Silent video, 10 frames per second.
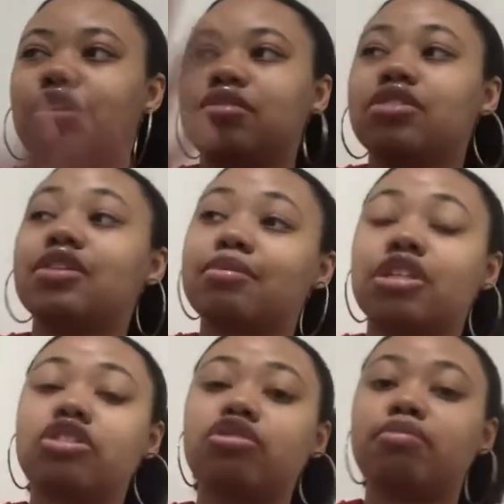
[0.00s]
something
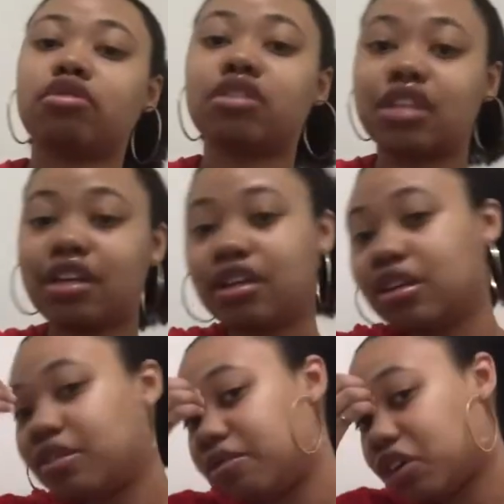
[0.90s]
super thin
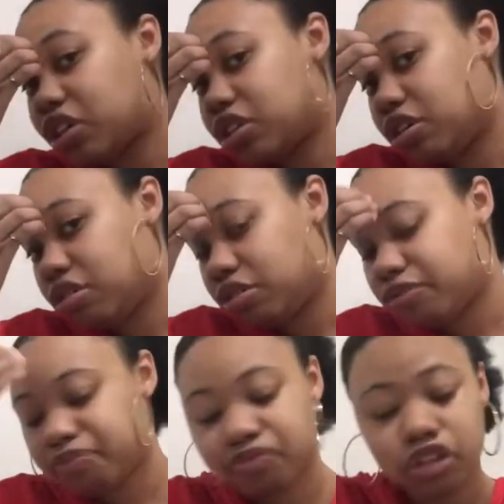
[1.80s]
like the
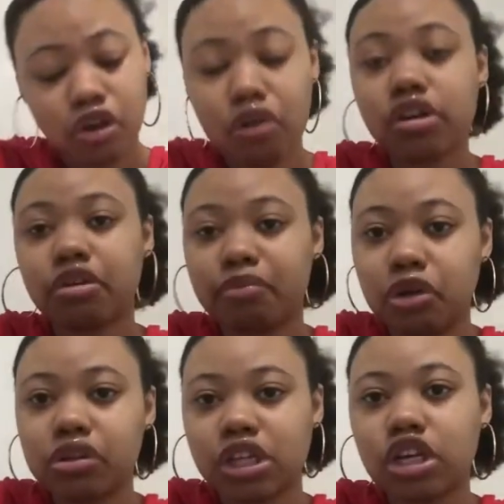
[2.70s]
coconut
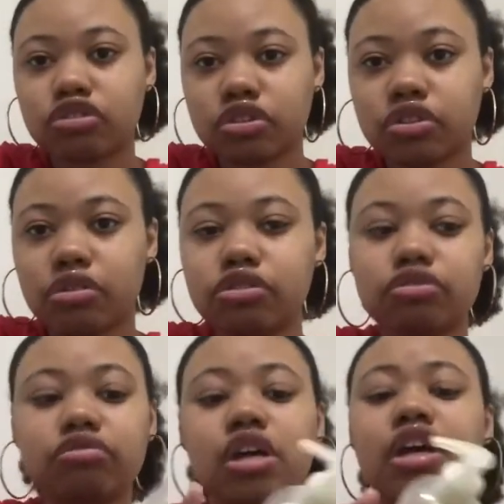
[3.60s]
milk that I just showed you,
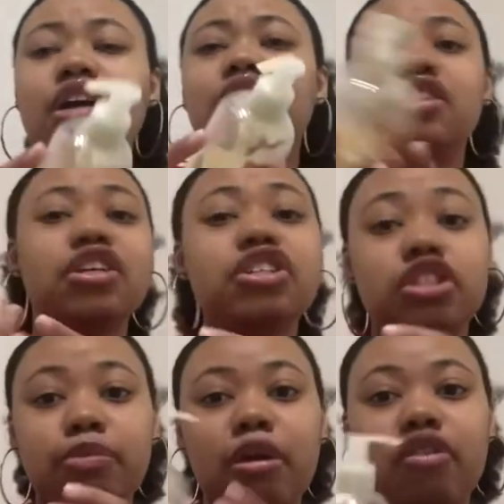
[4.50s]
this is
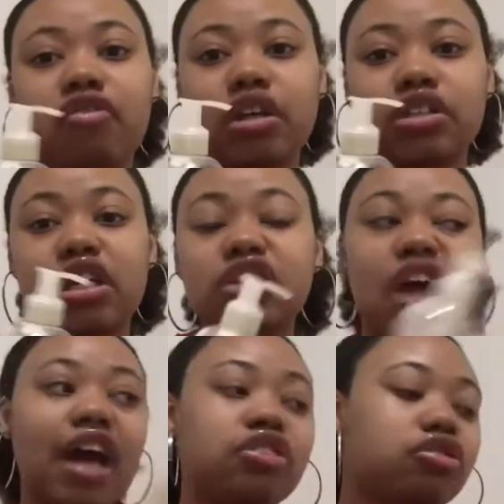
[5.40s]
perfect.
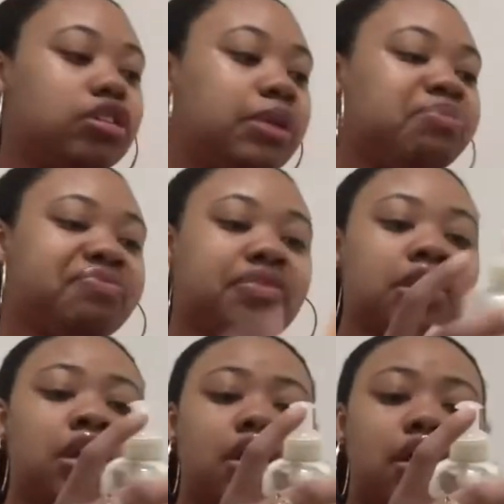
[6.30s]

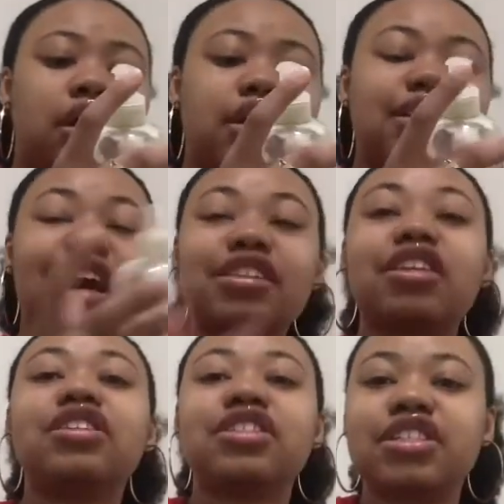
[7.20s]
It's got the
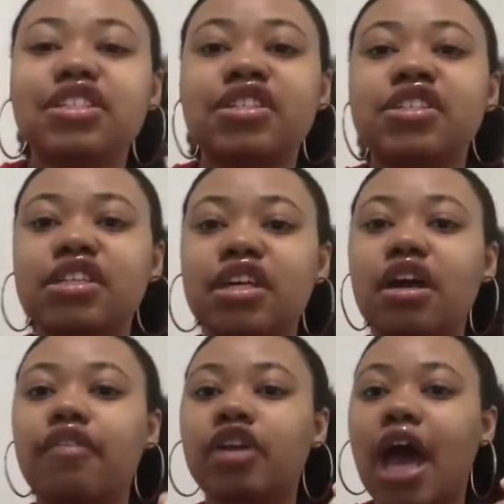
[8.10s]
consistency of
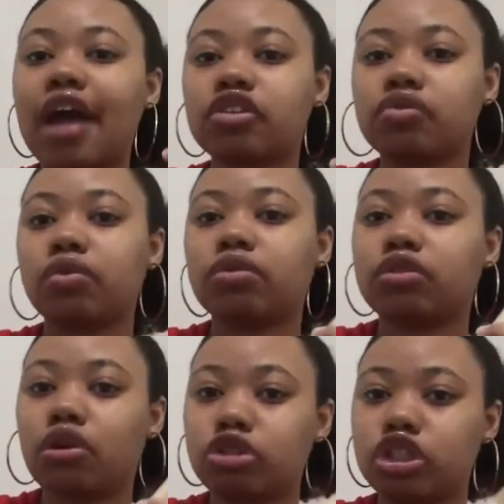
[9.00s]
an actual
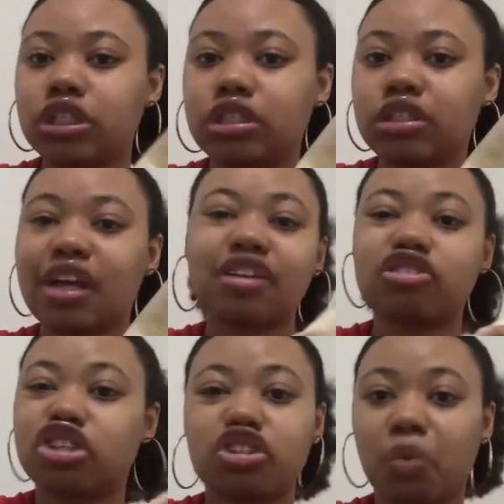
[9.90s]
lotion, like
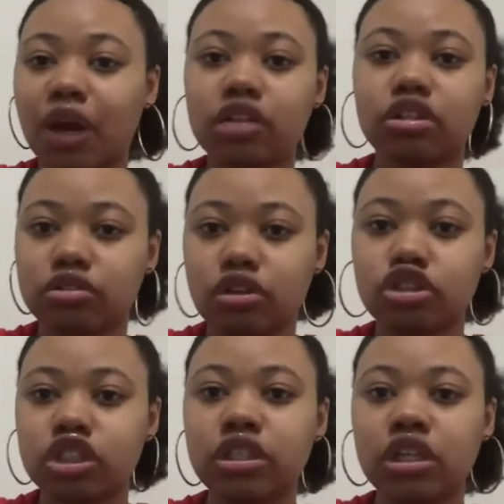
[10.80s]
just a regular
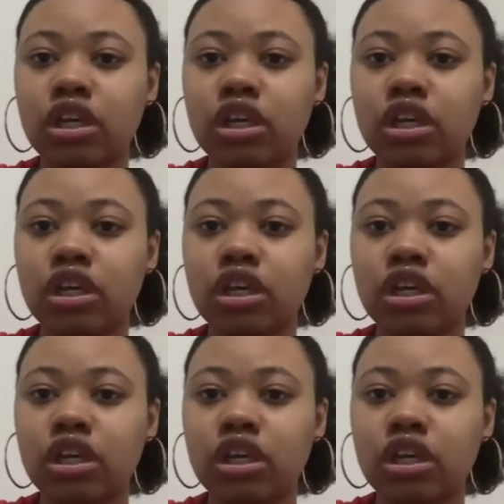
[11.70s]
lotion.